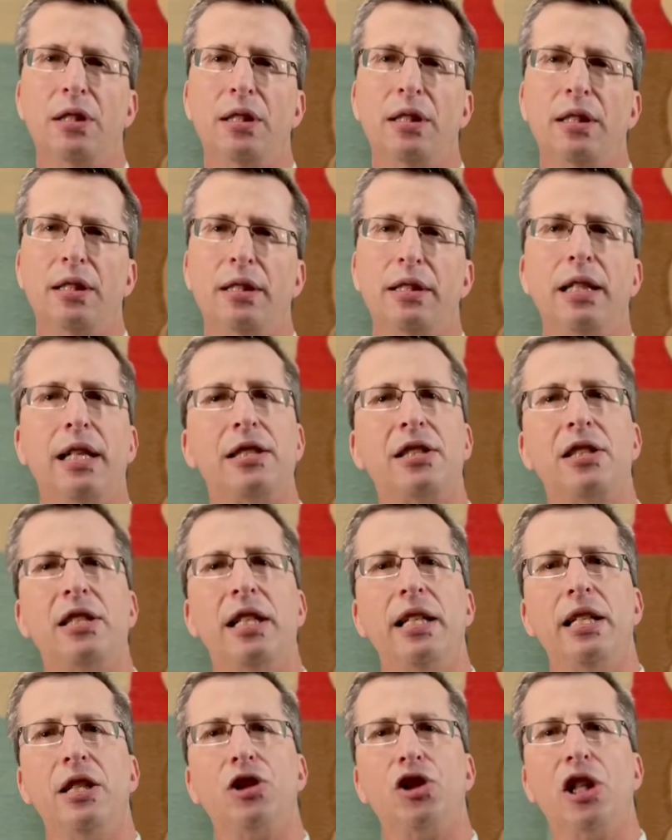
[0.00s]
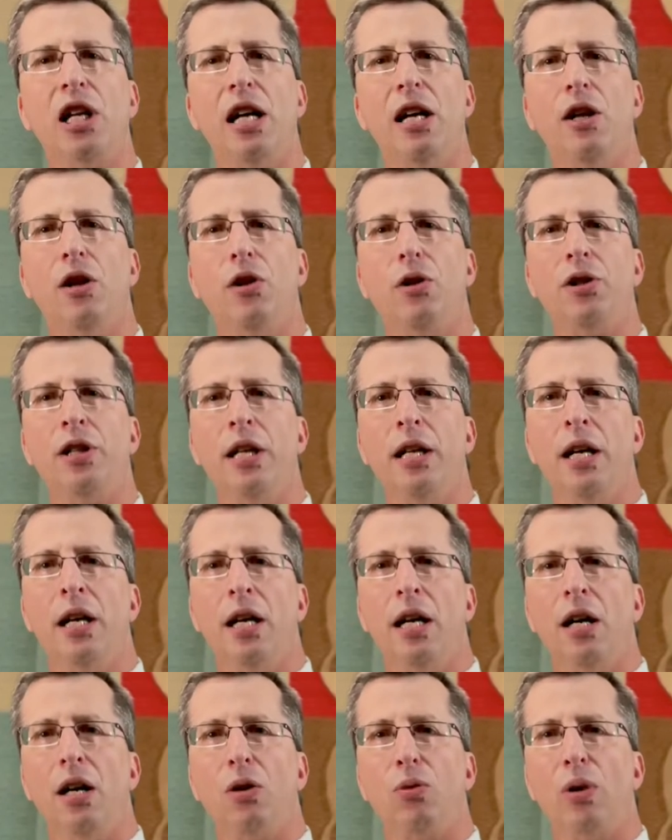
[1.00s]
not seeing a child
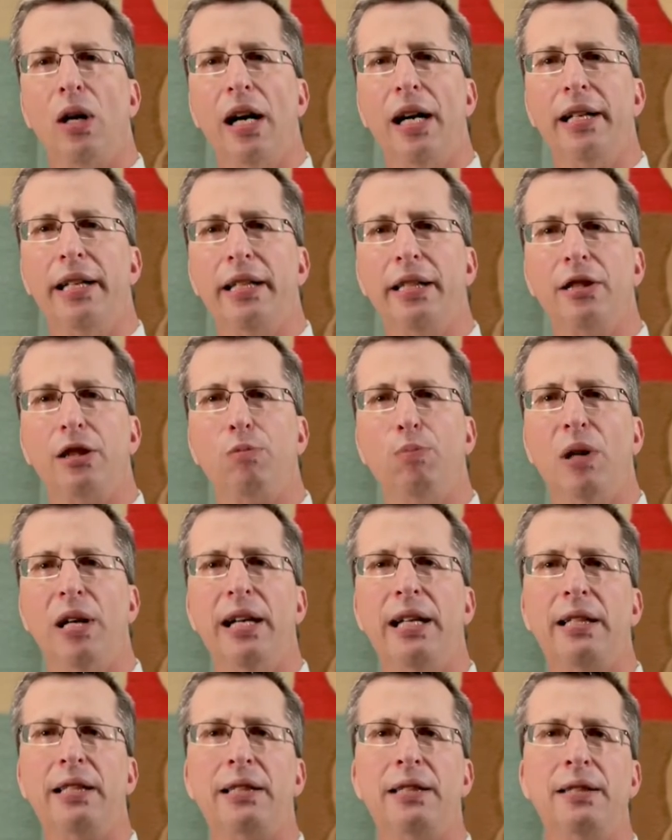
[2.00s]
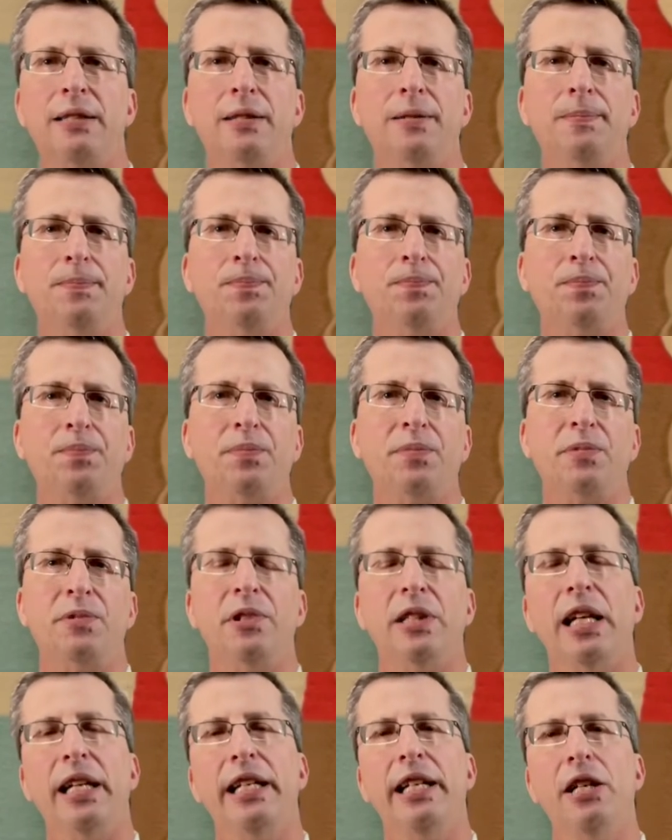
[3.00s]
riding his bike,
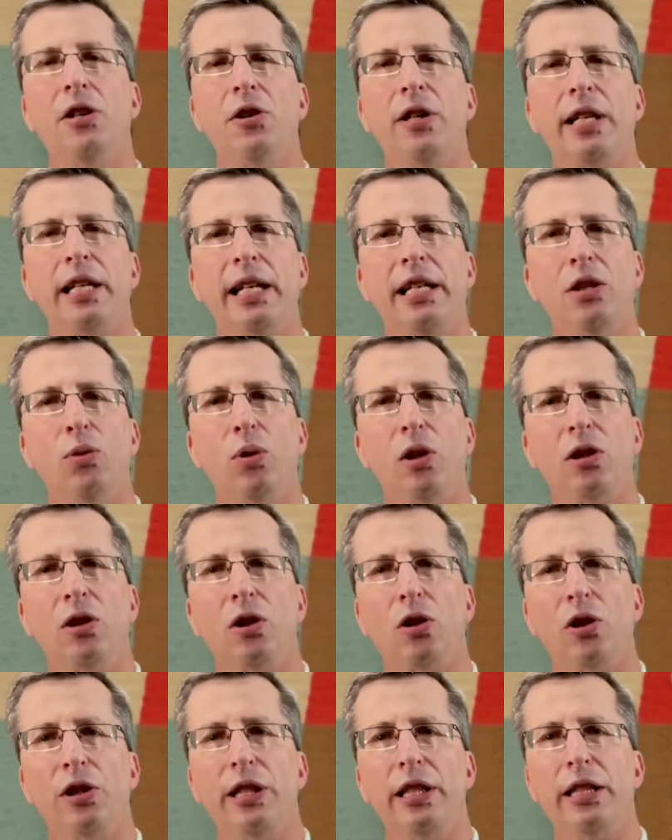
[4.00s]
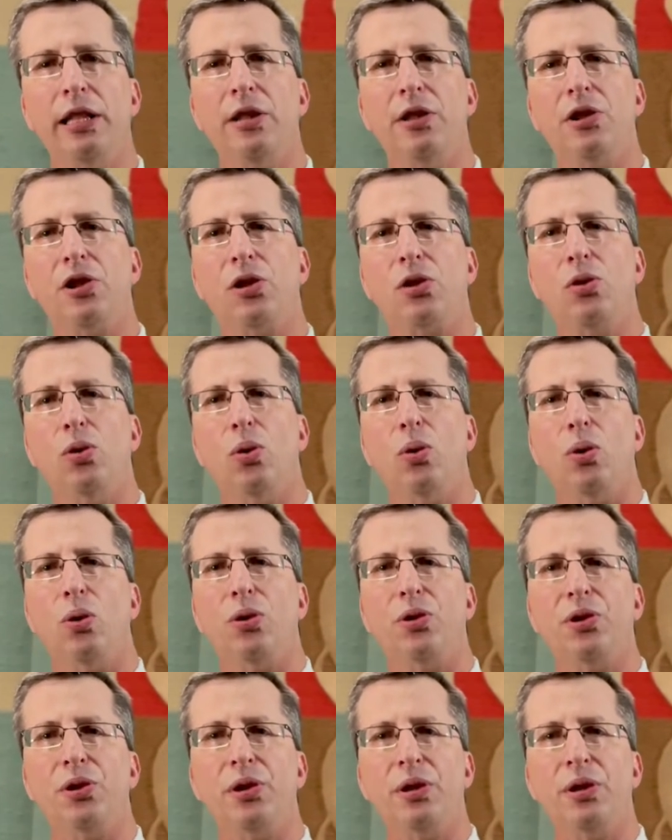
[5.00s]
not hearing anyone learning in the schools.